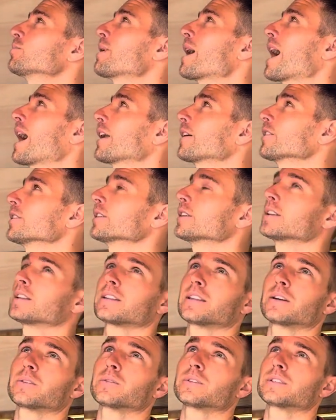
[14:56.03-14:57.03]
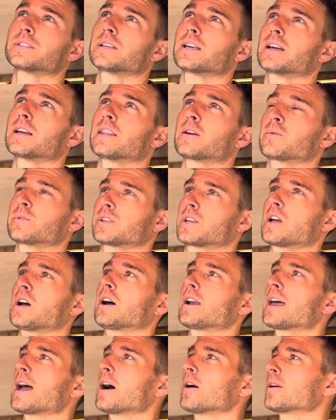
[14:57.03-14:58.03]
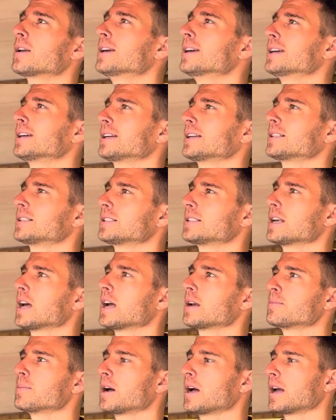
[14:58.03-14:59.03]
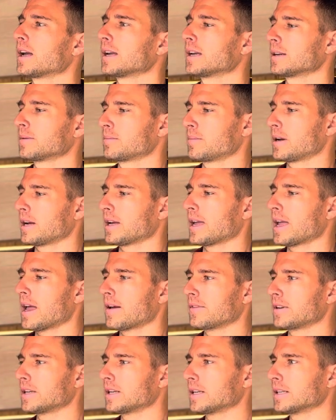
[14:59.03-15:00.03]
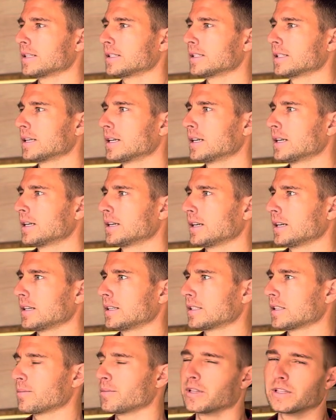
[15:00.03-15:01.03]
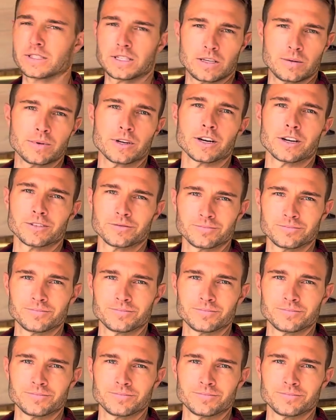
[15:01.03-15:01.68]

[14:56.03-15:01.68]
pattern that was cut out and designed by Evan and some of the team here.